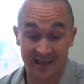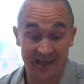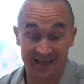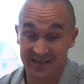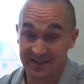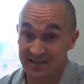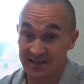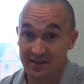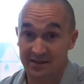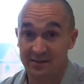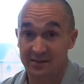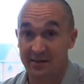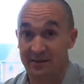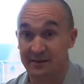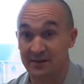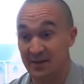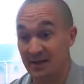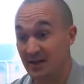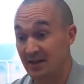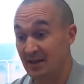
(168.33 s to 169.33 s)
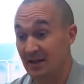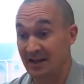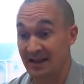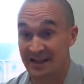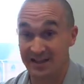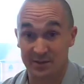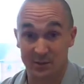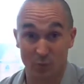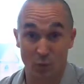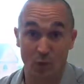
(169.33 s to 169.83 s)
ST15
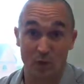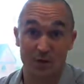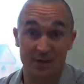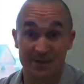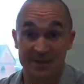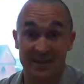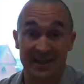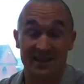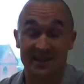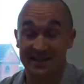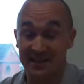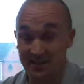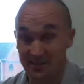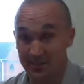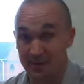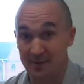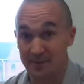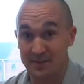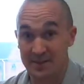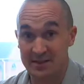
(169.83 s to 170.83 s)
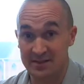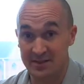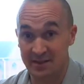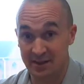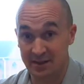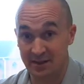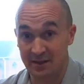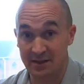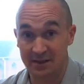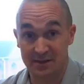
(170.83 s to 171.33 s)
has one setting for the misting.